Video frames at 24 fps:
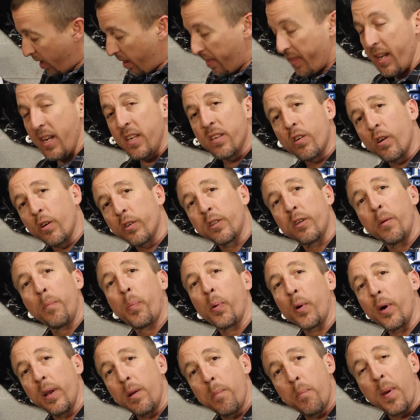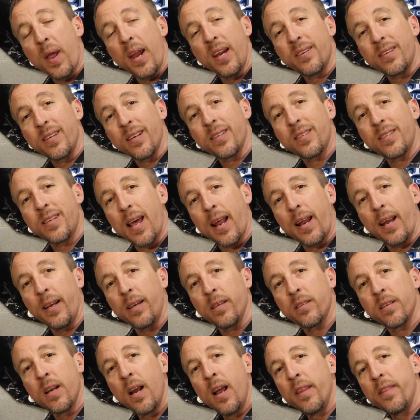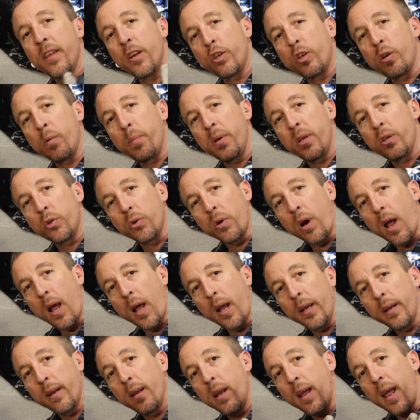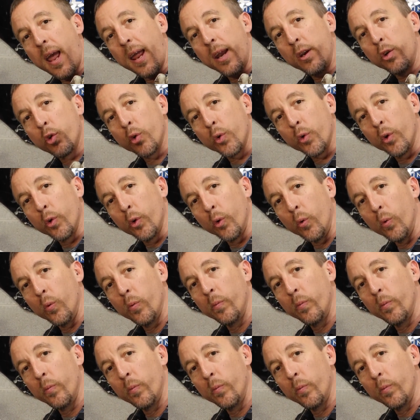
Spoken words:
these are some pretty basic settings that should be tried and true.